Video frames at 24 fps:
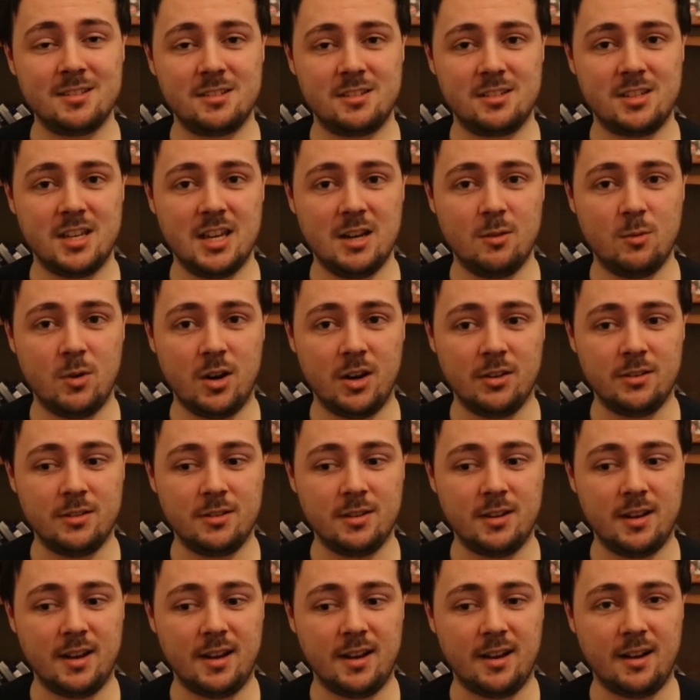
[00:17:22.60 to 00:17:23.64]
tier one.
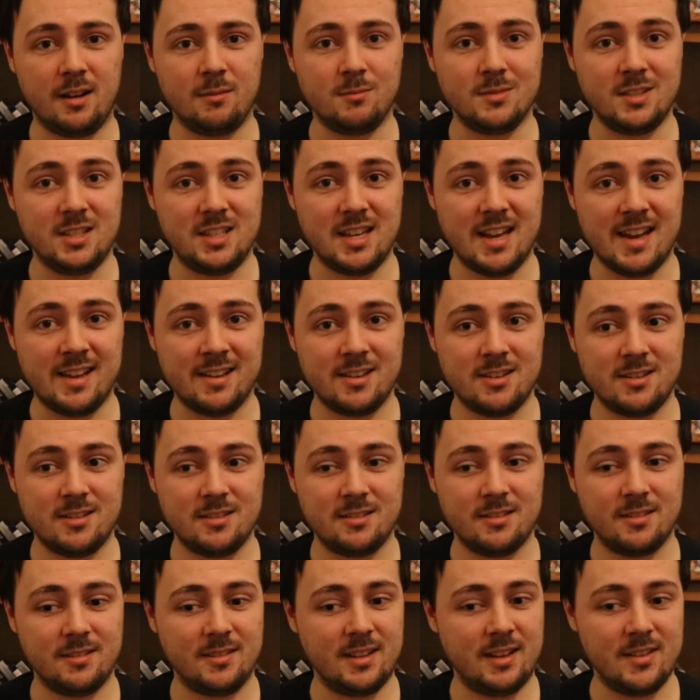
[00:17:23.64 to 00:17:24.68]
Yes,
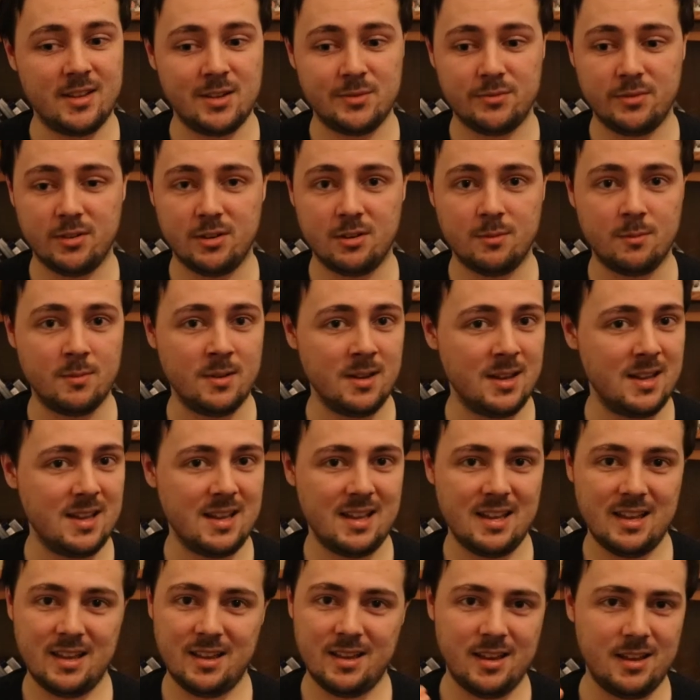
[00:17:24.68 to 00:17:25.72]
now this film,
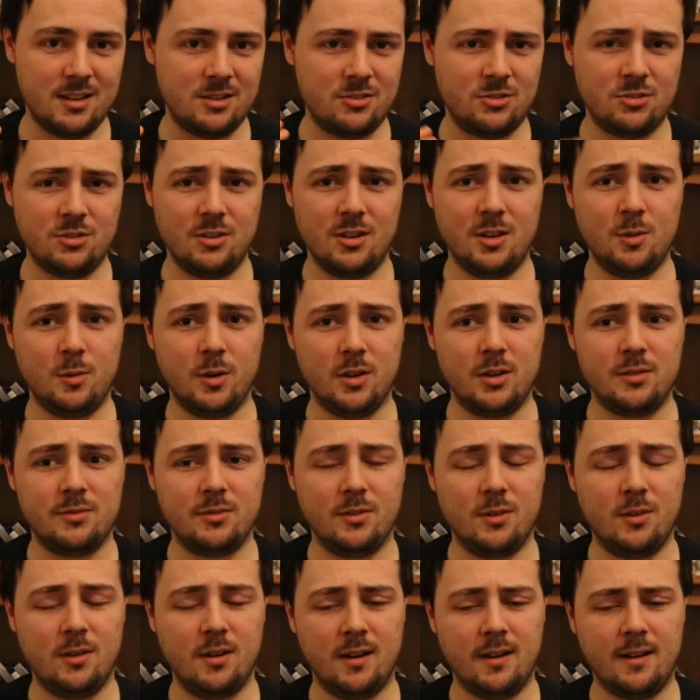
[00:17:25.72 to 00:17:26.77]
it's truly
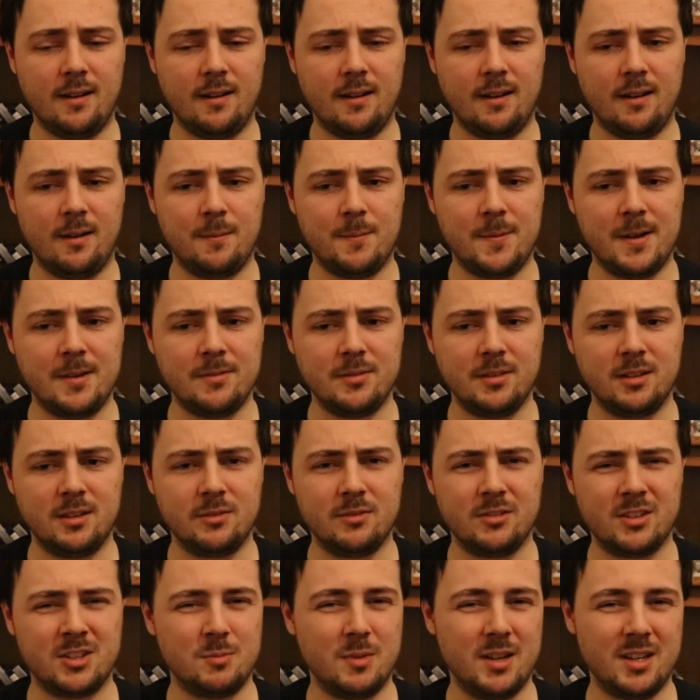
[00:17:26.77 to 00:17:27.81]
wonderful. I think
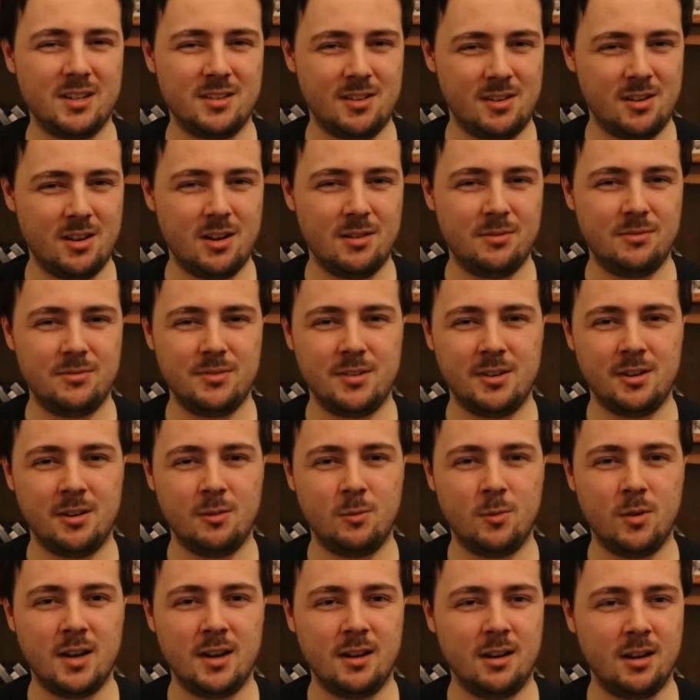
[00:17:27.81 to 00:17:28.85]
I've explained enough, you know,
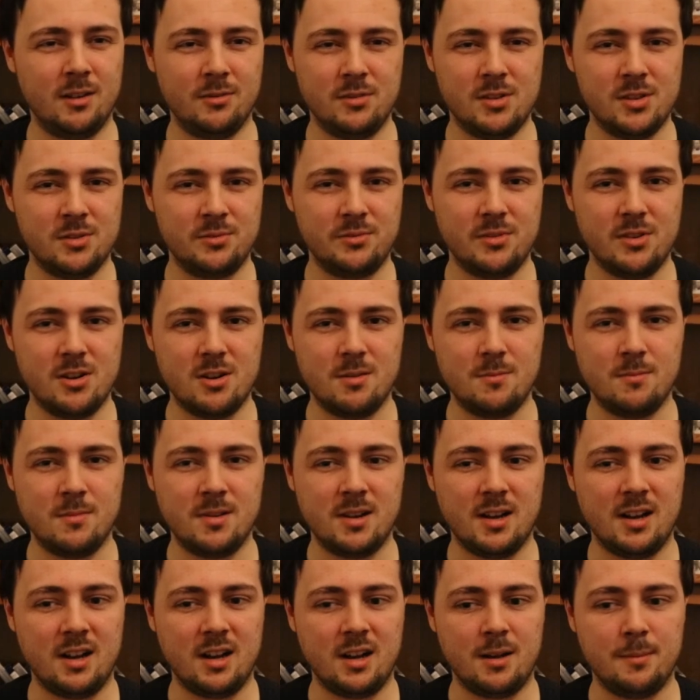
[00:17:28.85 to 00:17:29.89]
why I love this film.
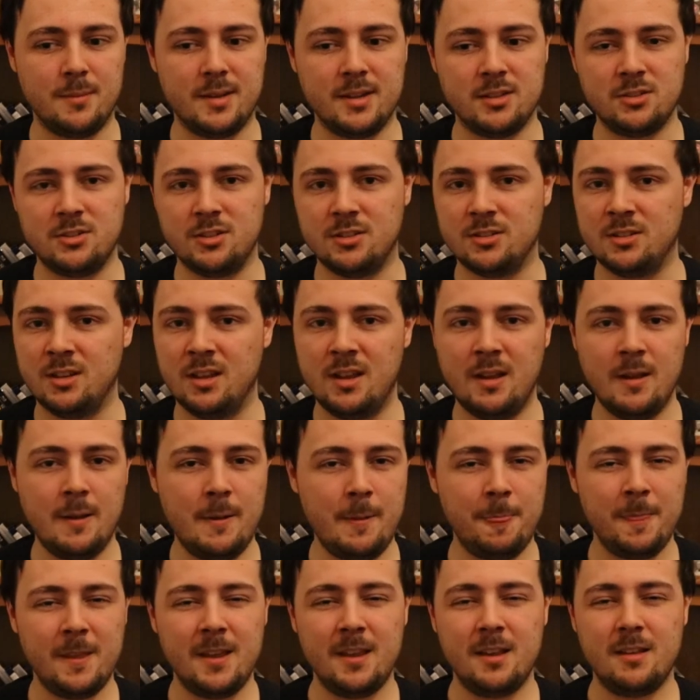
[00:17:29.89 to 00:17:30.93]
It's just
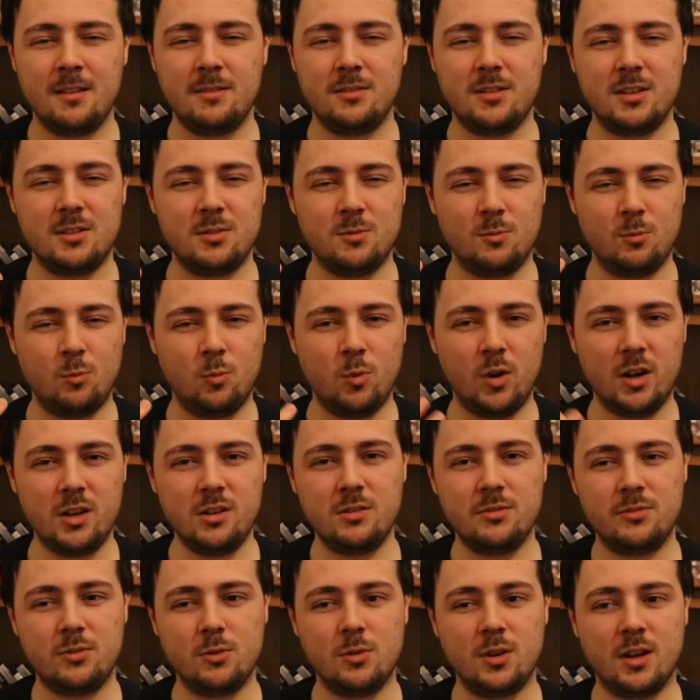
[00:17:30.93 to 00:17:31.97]
this
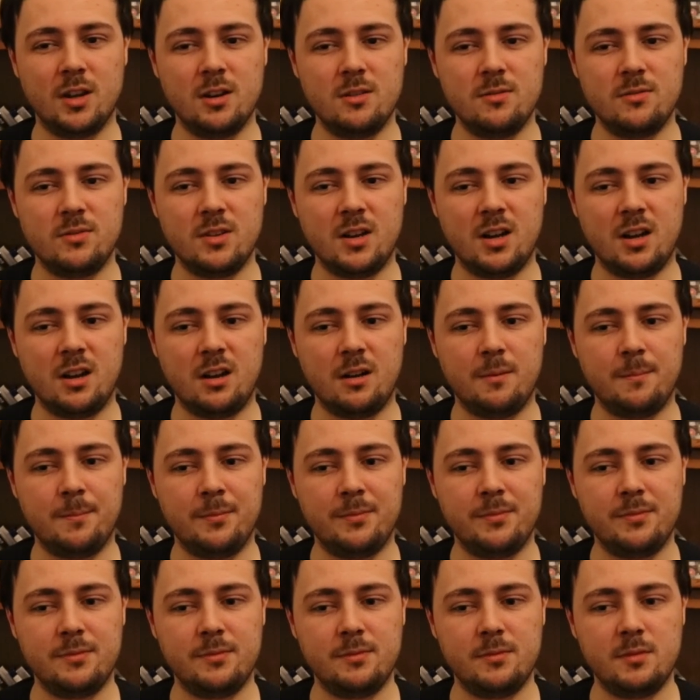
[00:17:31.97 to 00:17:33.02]
wonderful kind of,
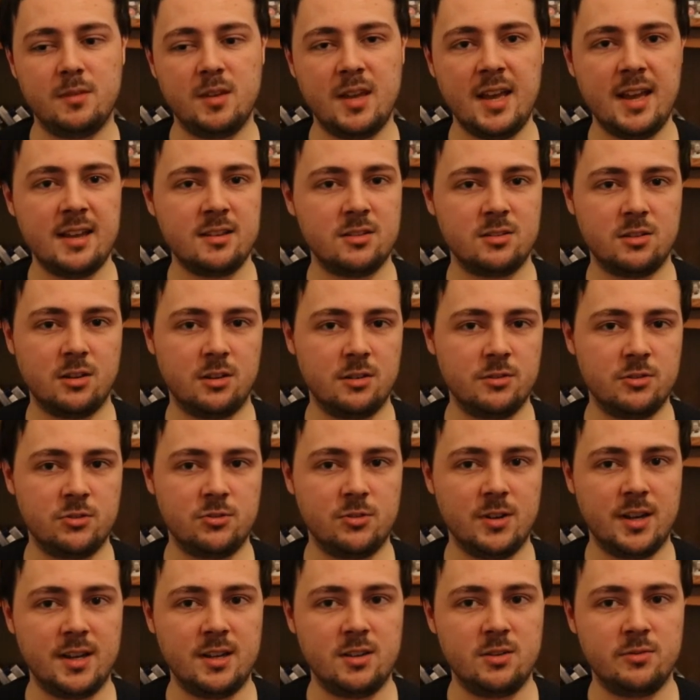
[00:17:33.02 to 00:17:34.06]
yes, kind of
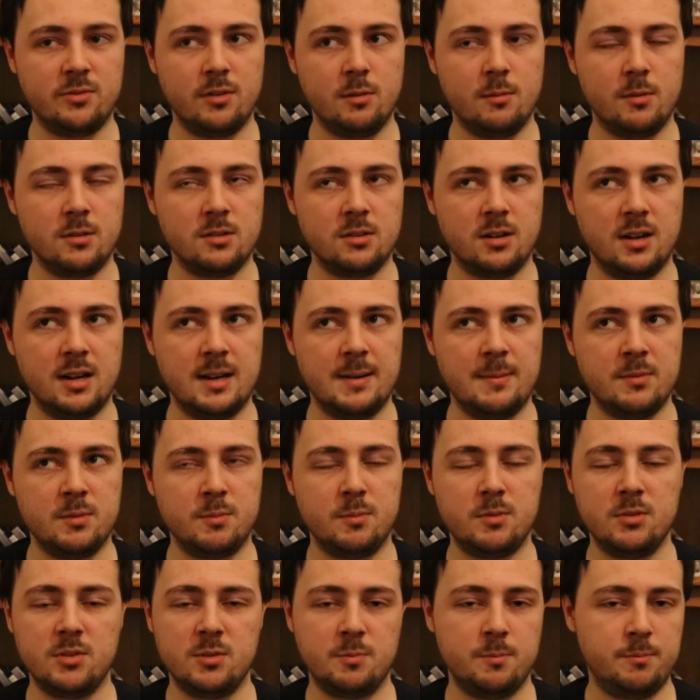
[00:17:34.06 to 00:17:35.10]
strange film at times,
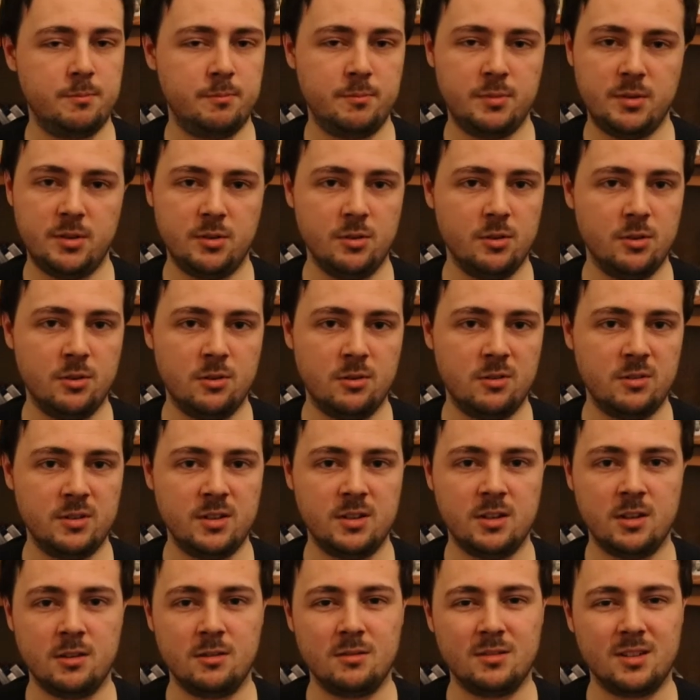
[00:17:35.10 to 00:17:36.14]
but just pure,
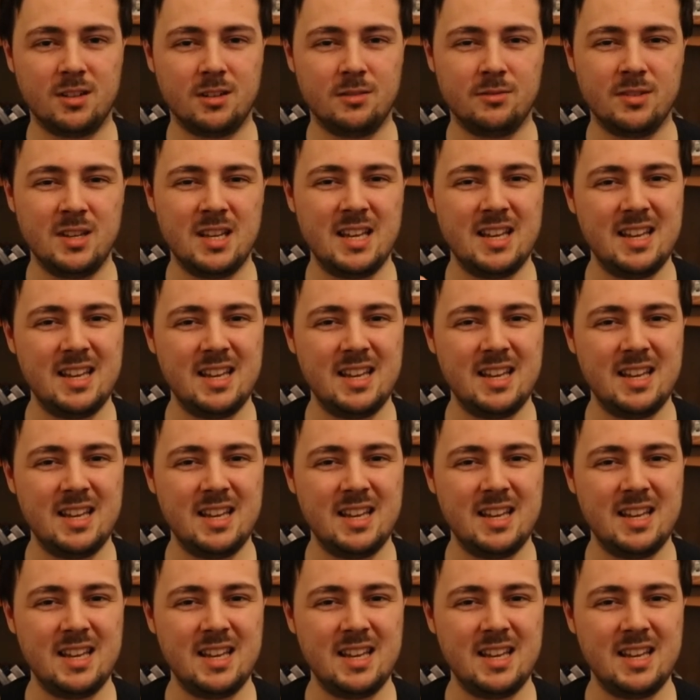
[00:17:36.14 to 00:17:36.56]
you know, kind of